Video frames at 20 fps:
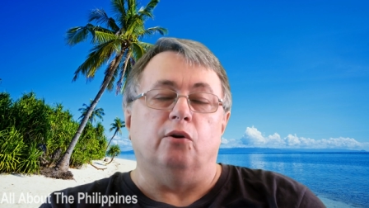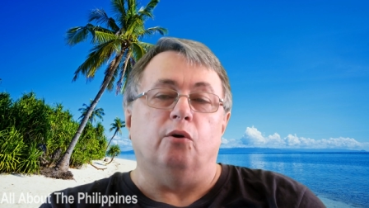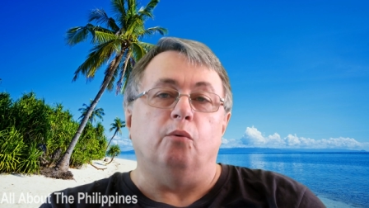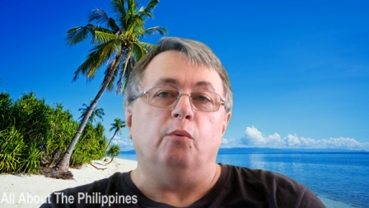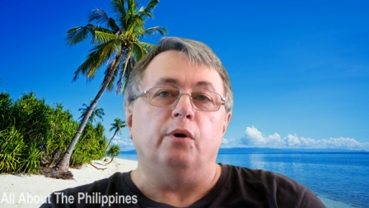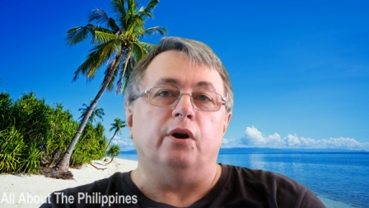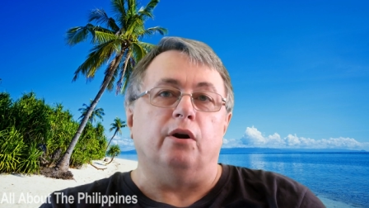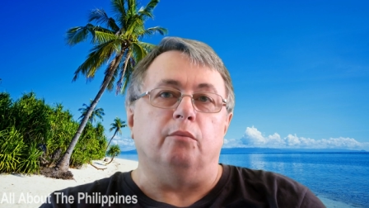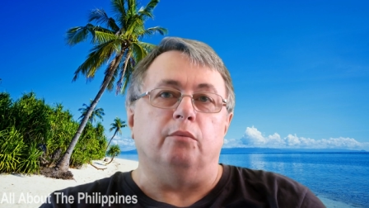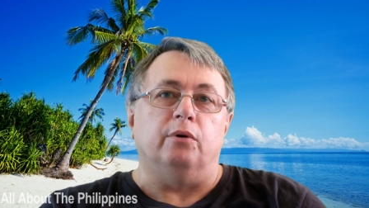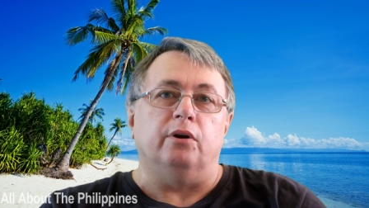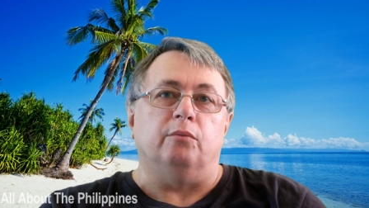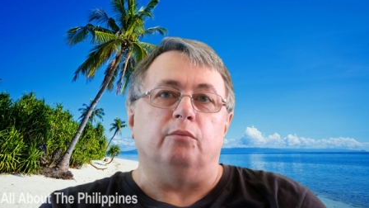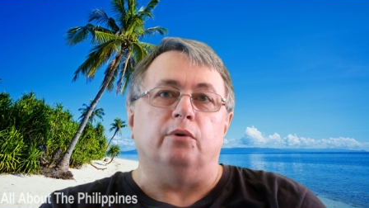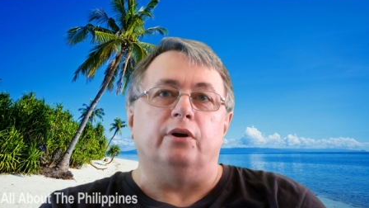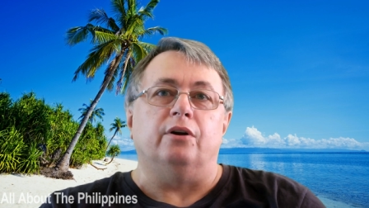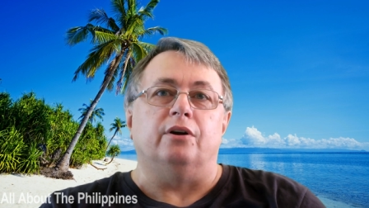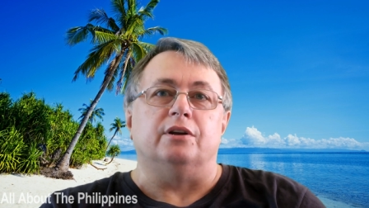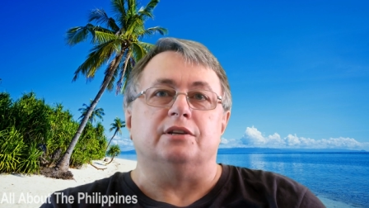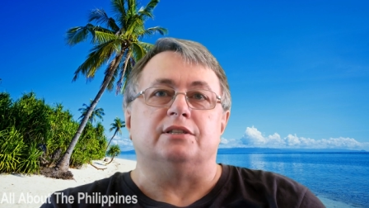Or
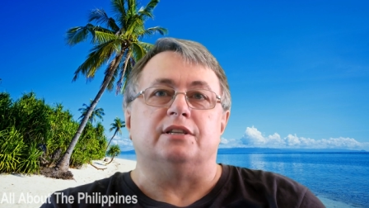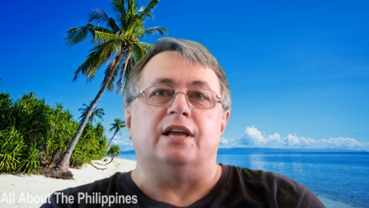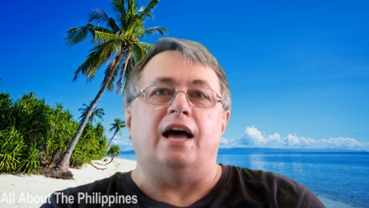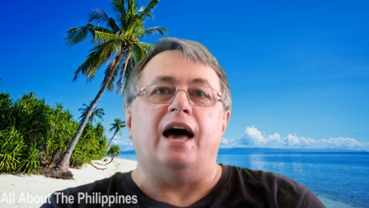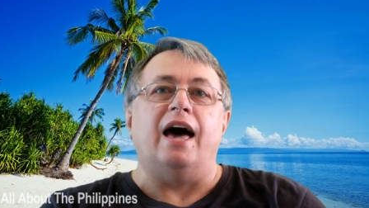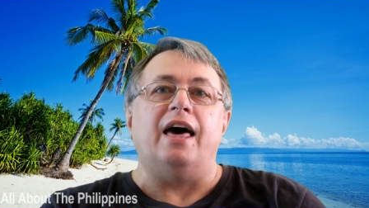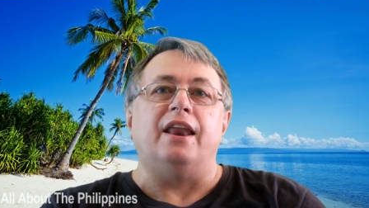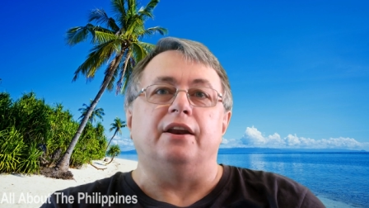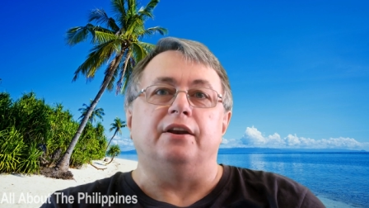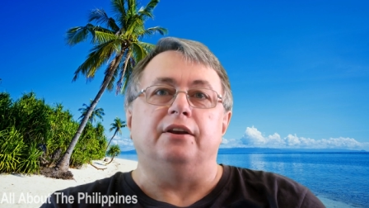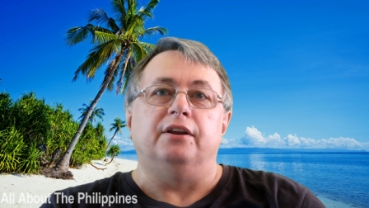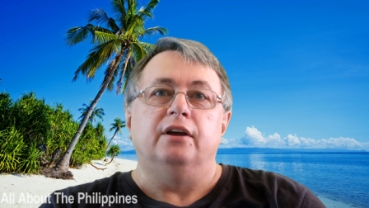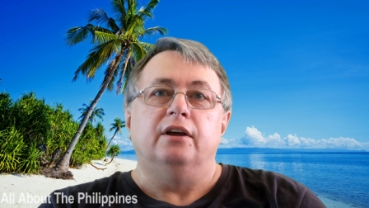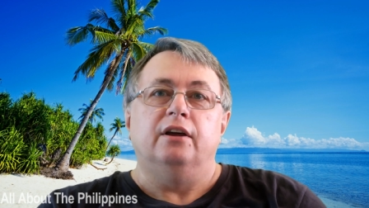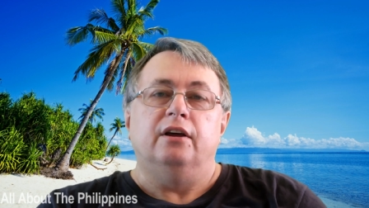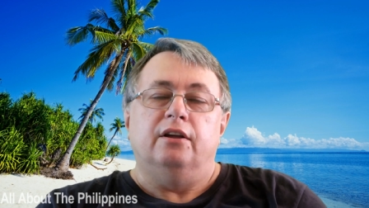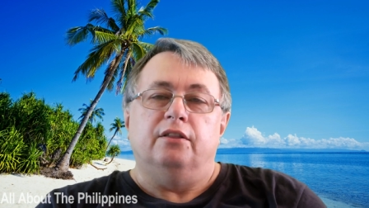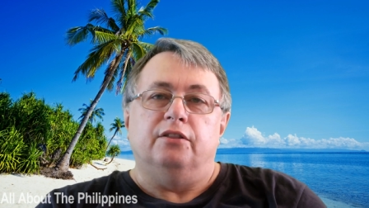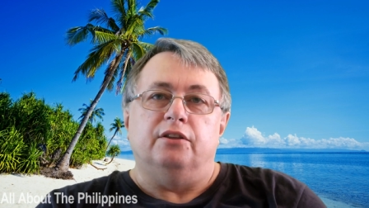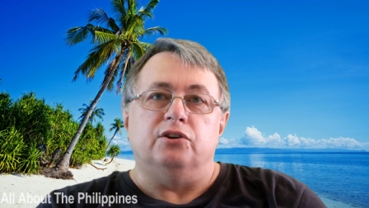when I started
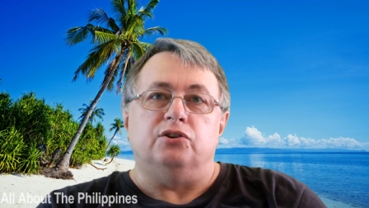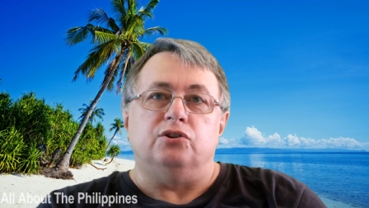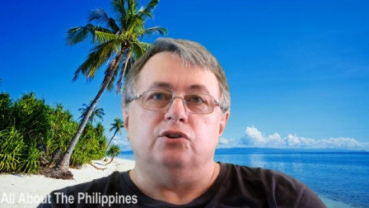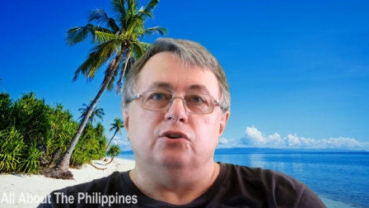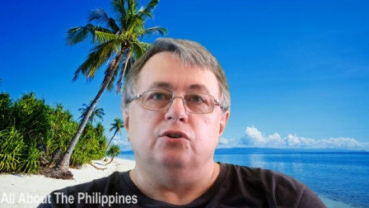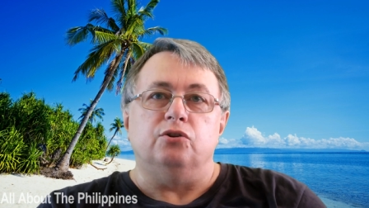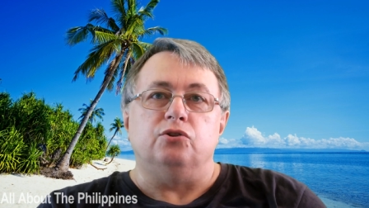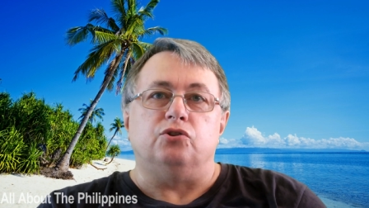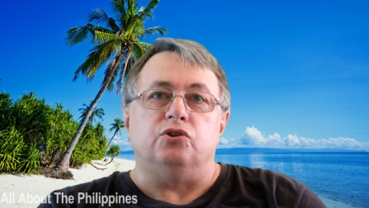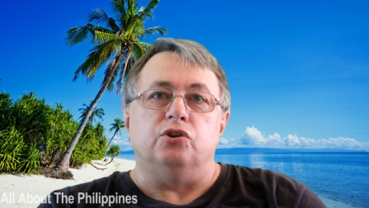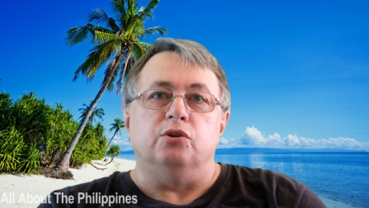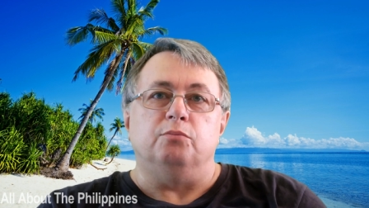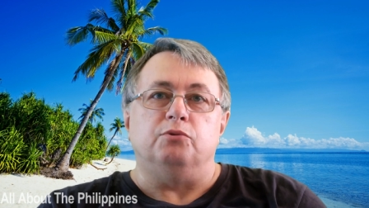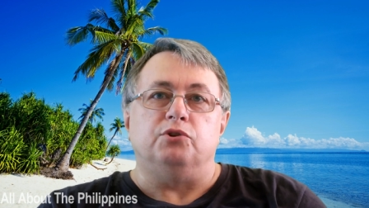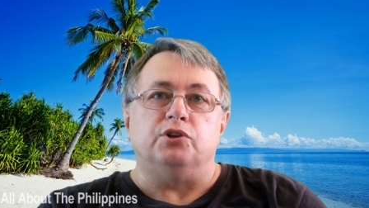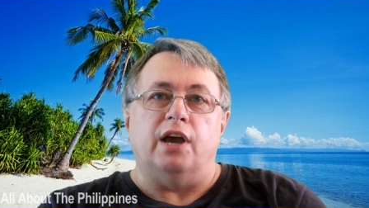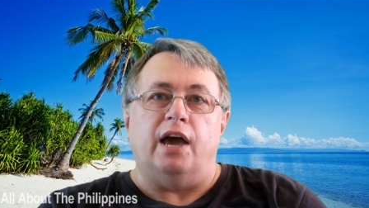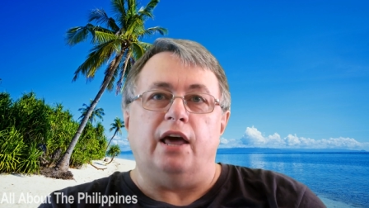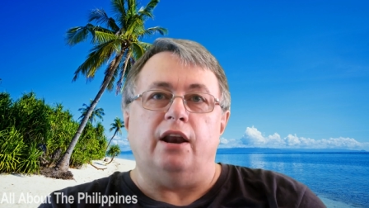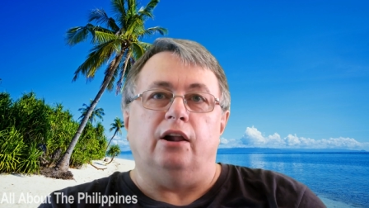this YouTube
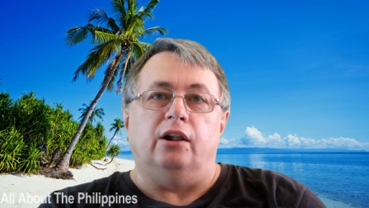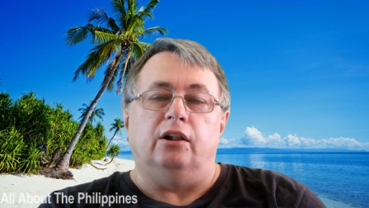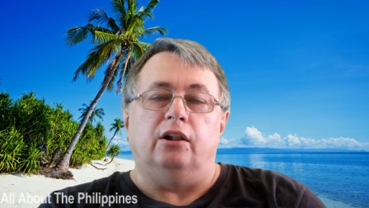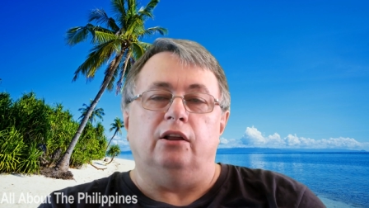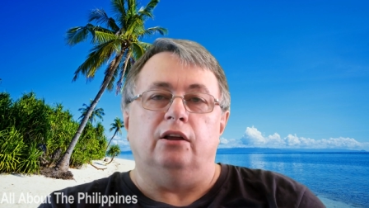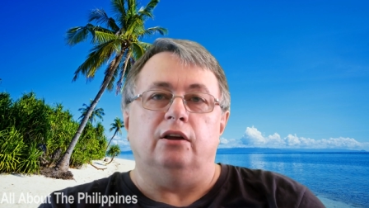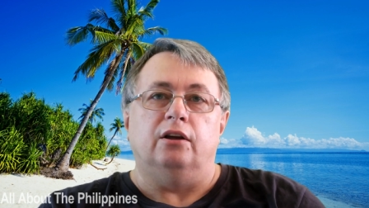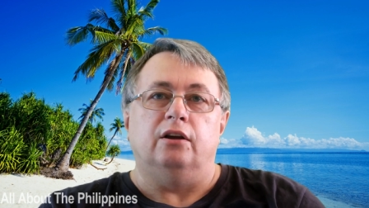channel,